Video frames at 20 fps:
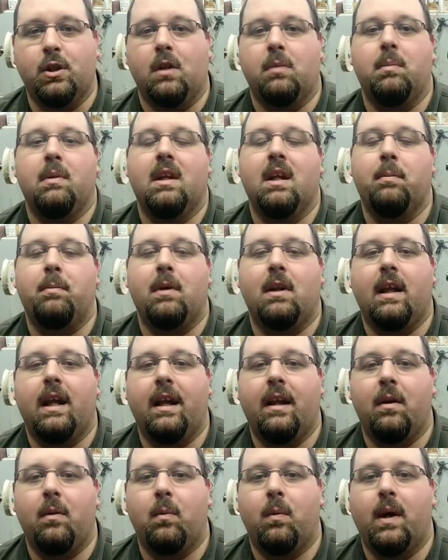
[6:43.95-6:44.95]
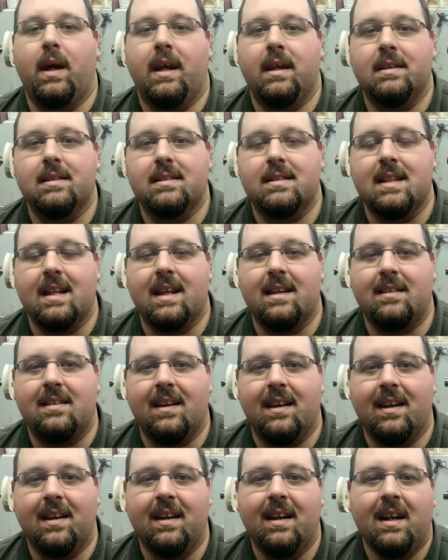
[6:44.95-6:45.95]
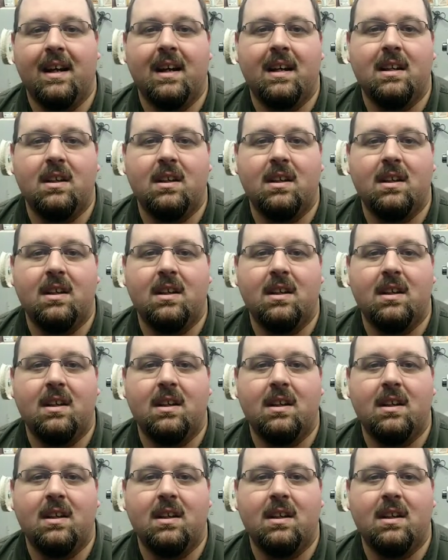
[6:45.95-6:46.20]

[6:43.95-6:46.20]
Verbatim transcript: You can manipulate it in ways that uh,